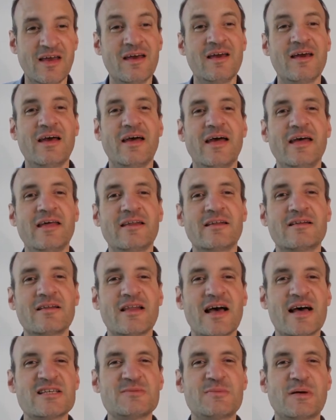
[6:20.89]
And
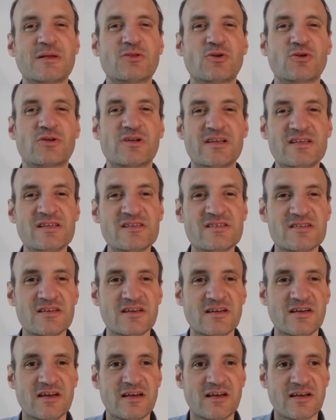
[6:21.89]
last but not least,
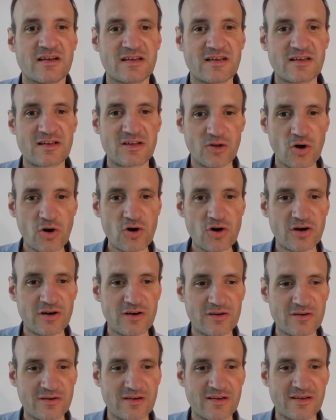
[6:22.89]
git log
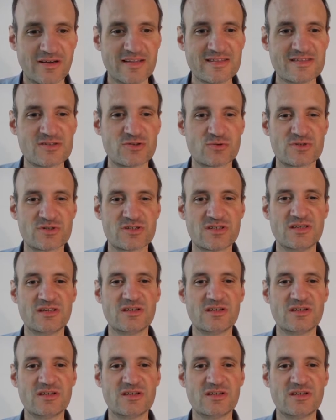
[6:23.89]
lets you see